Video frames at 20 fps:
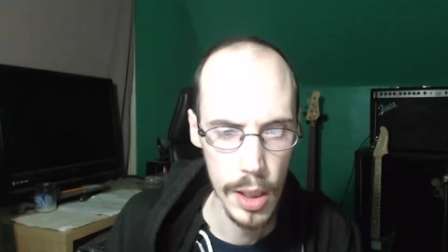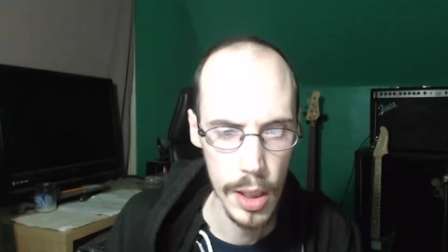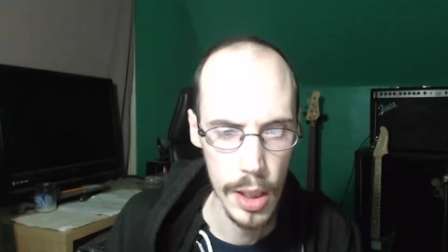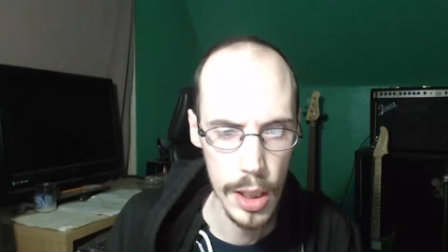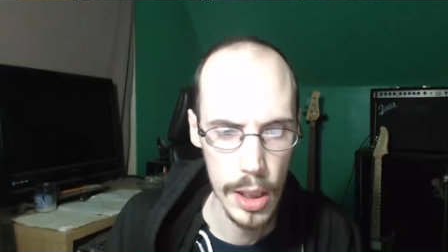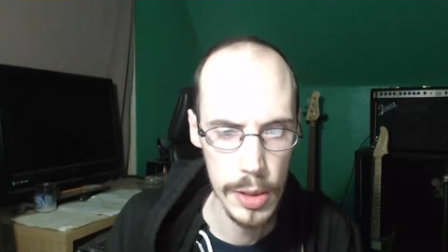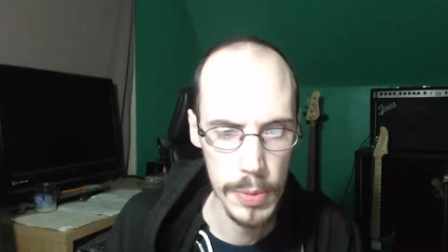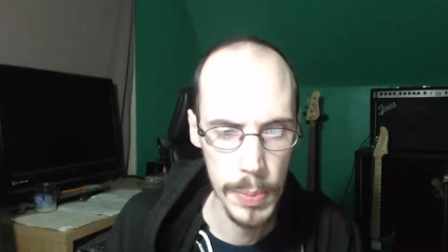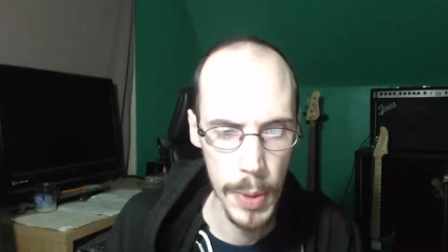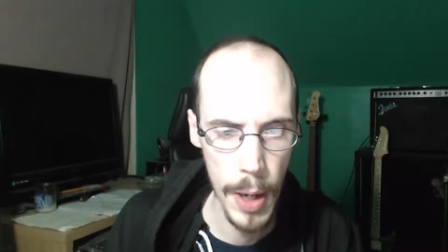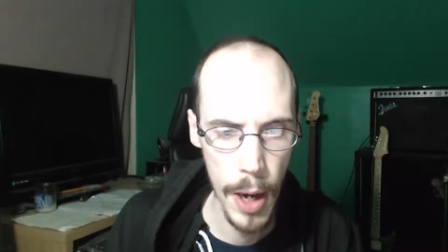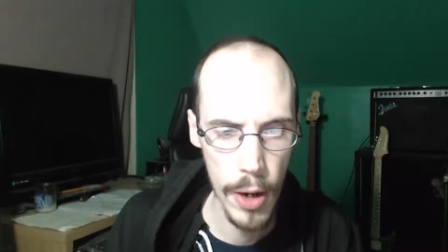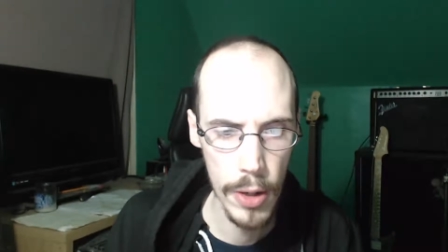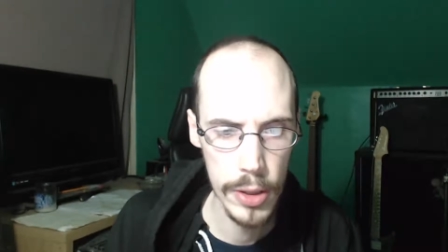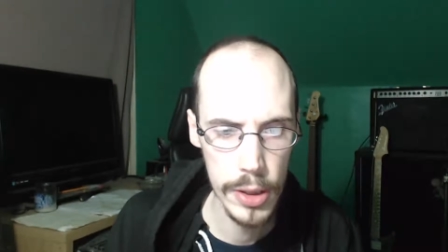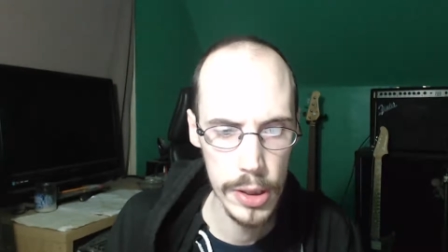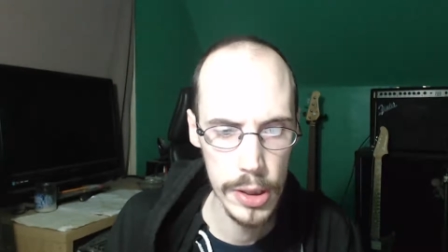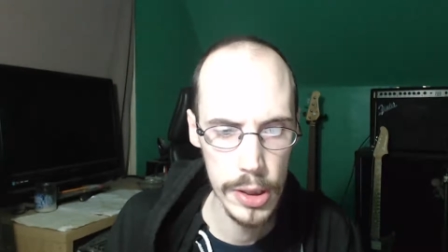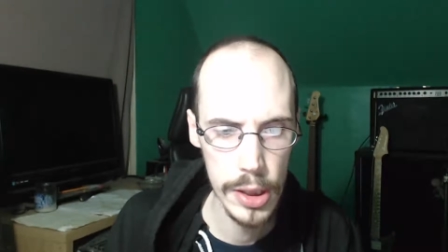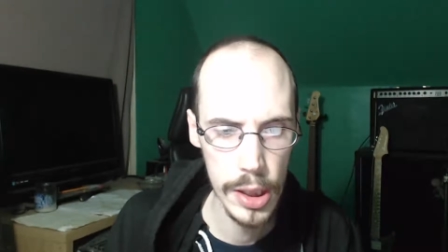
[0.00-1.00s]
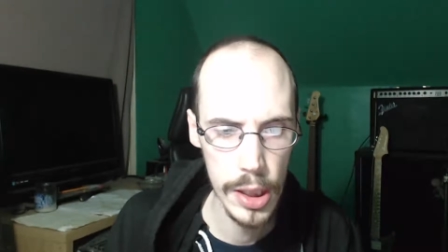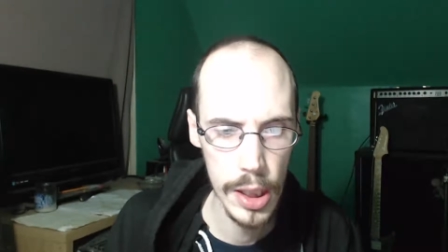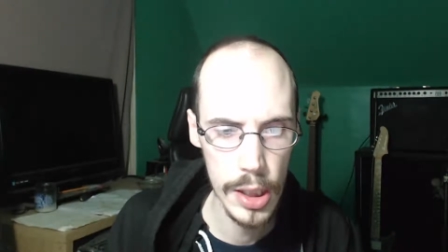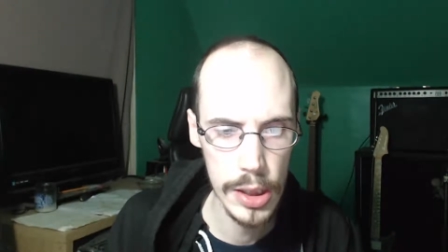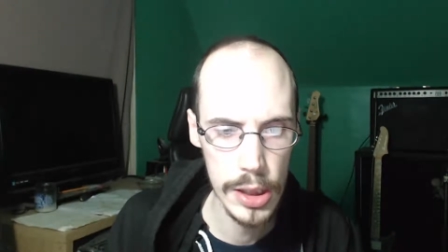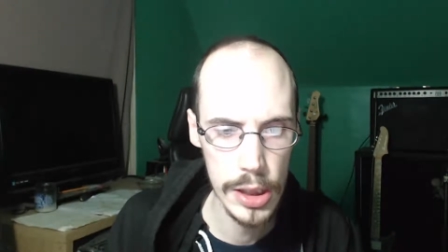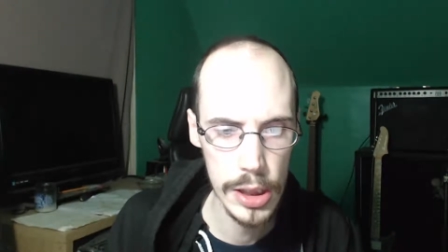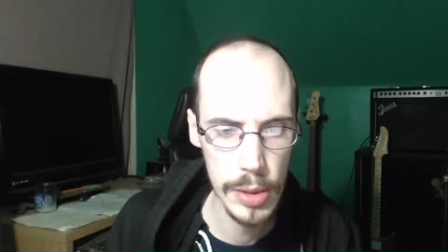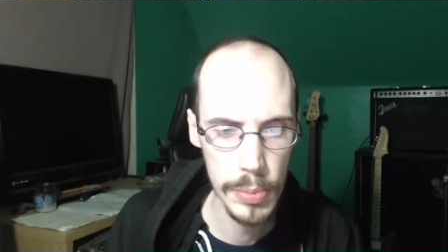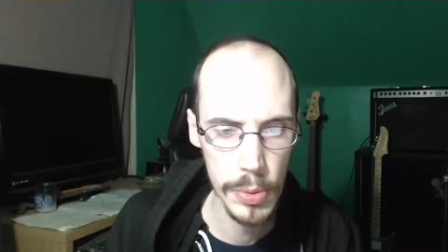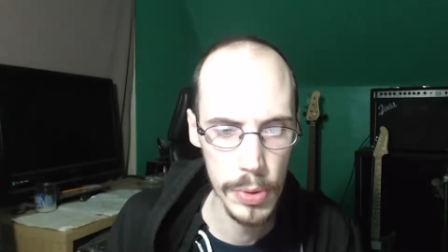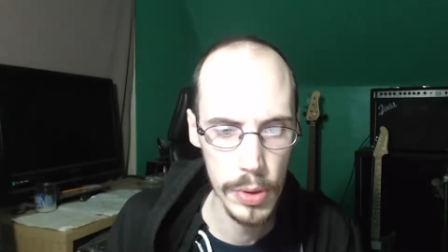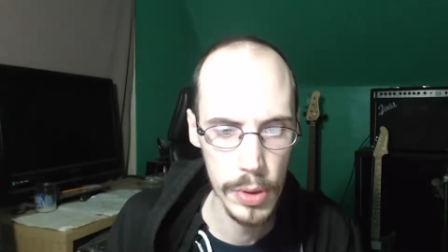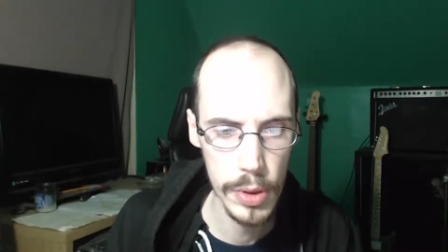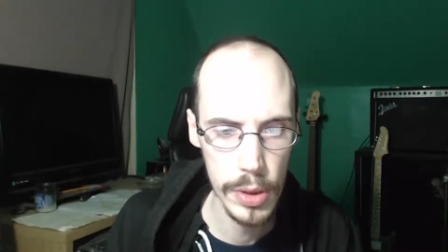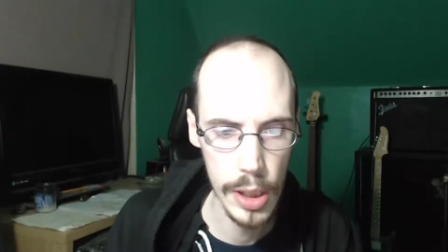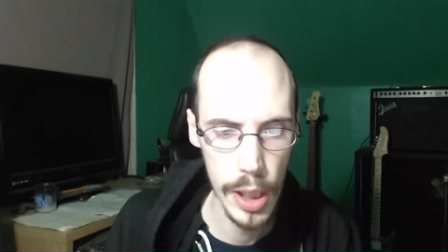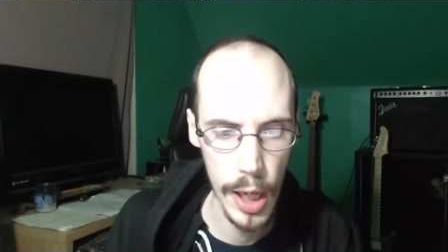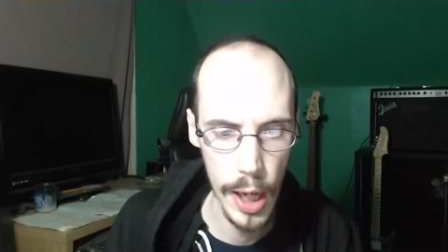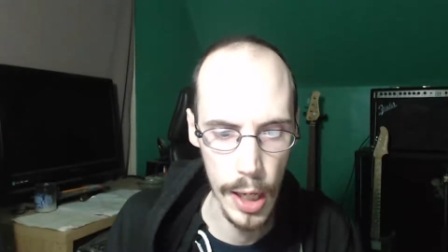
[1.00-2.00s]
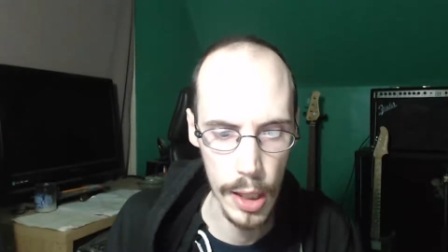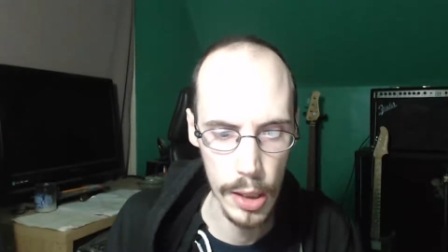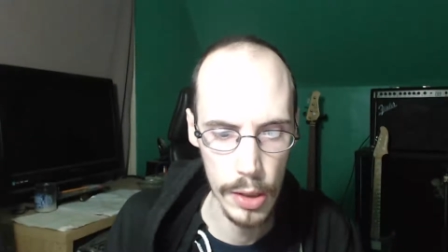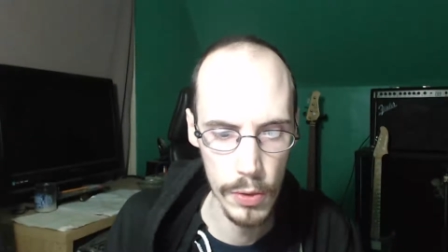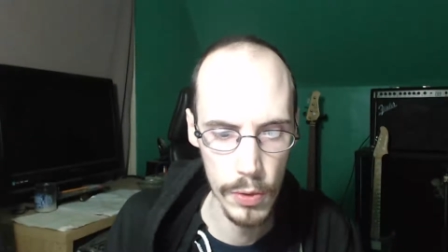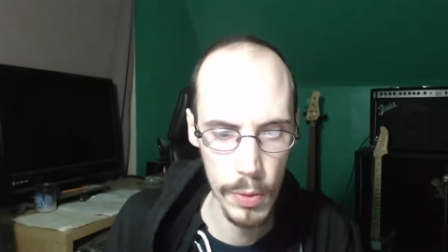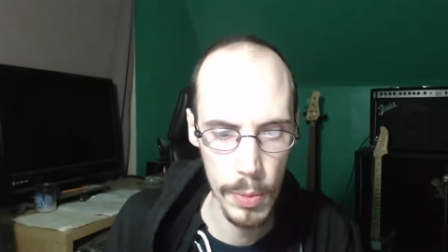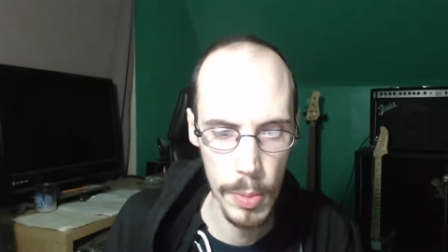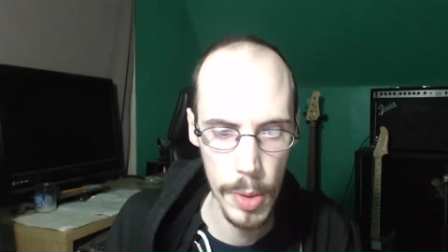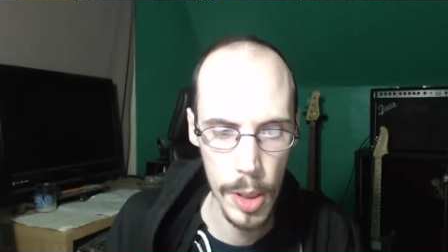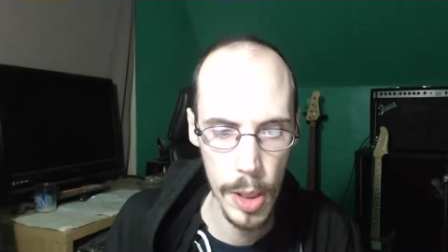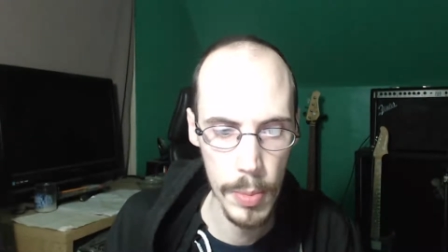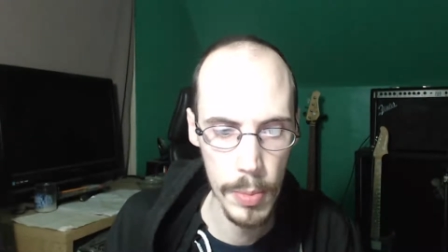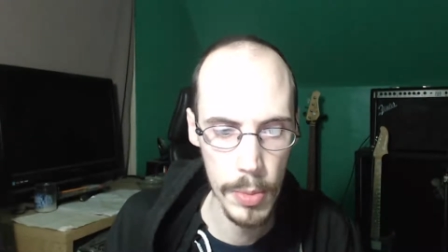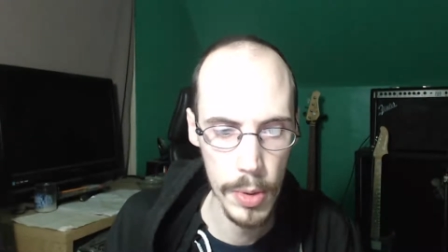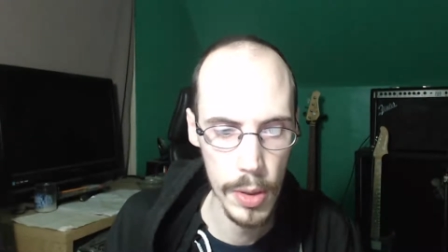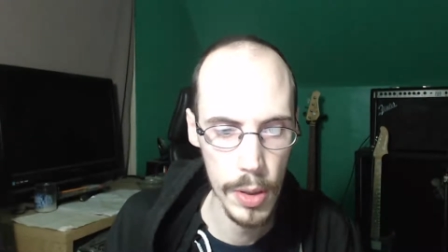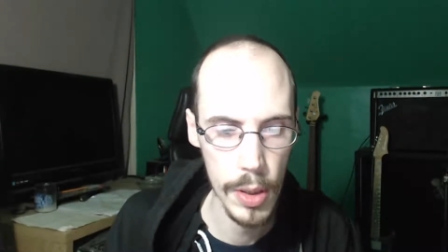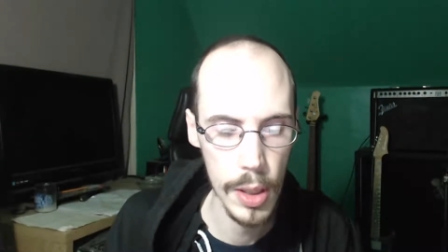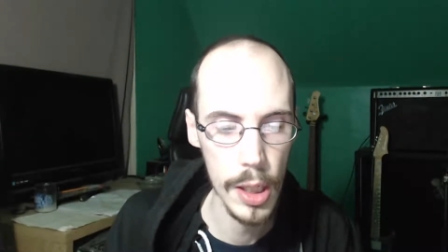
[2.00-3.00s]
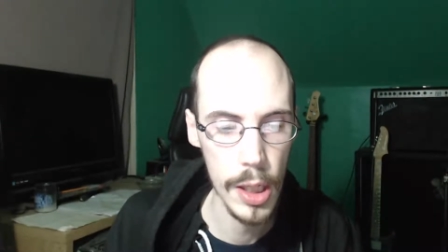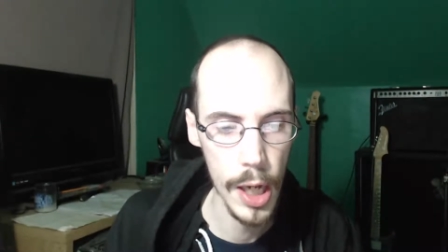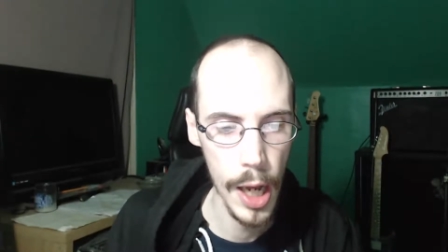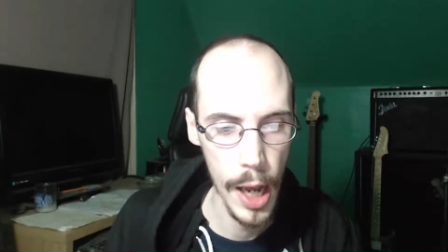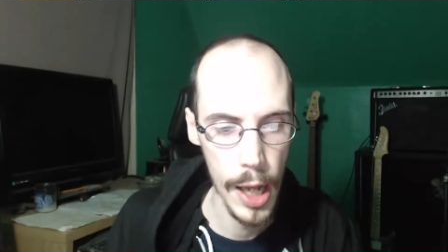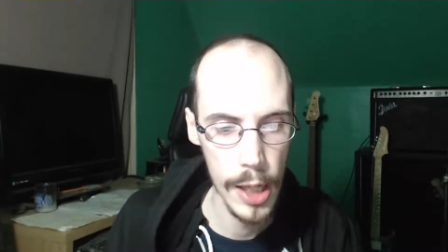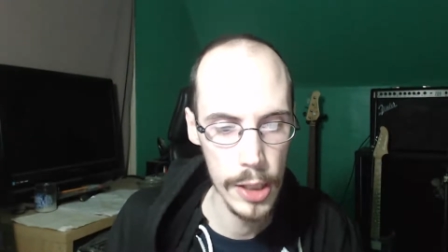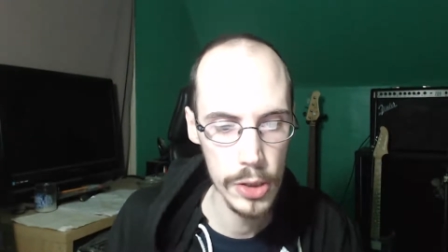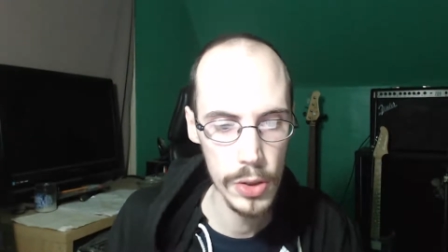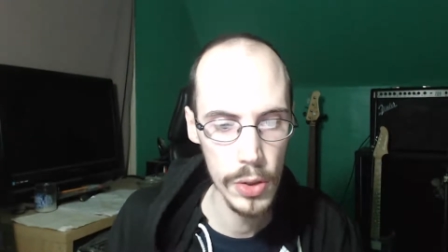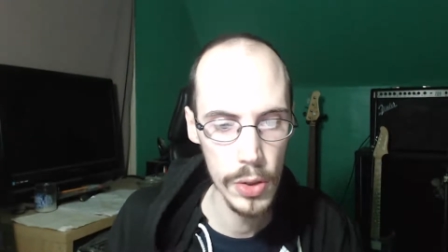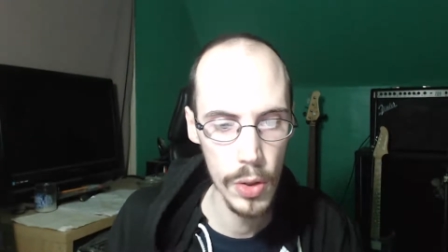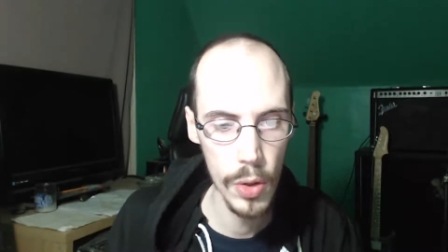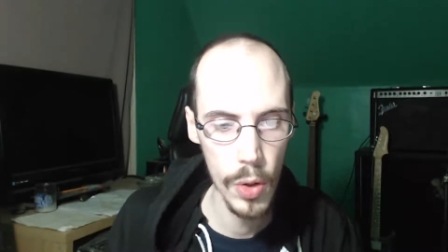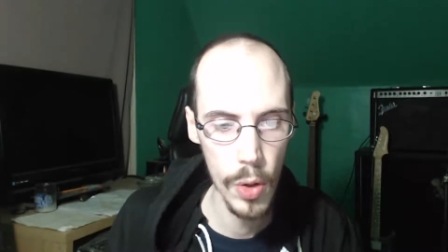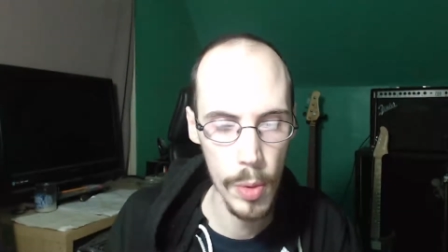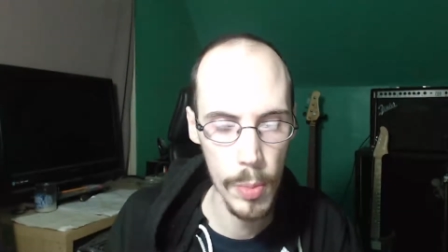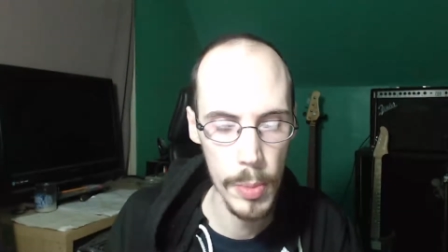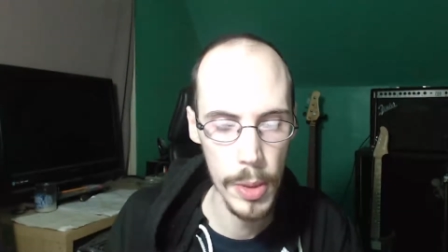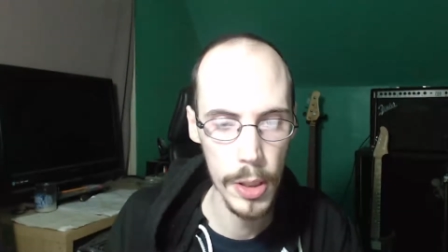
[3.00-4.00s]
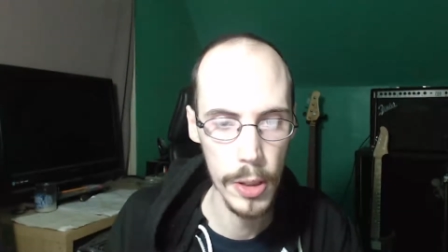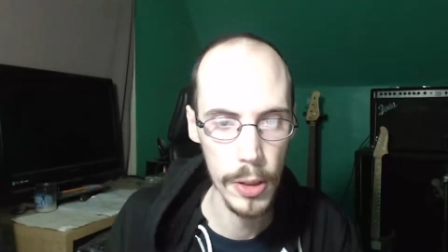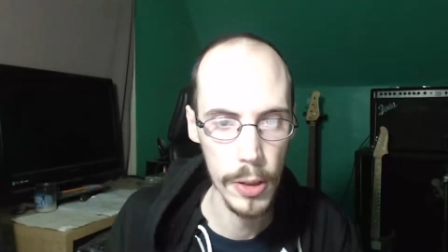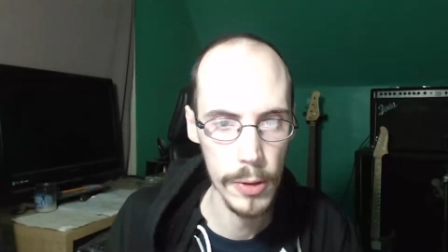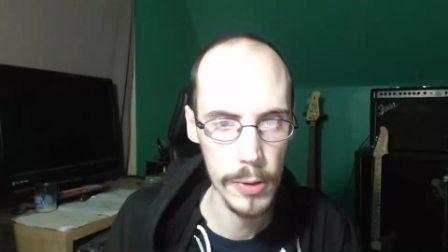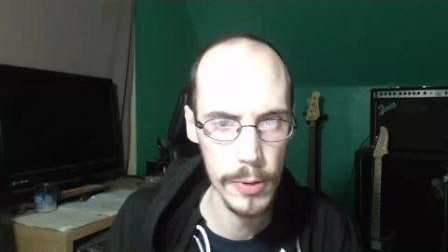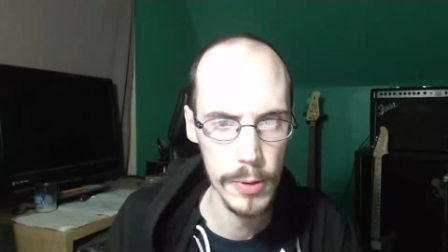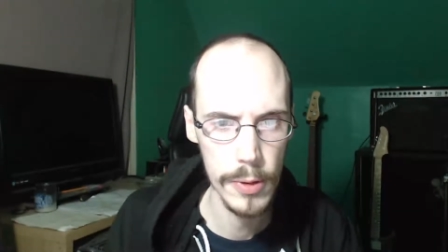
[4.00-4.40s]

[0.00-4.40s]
It is powerless against simple attacks from an enhancer or emitter.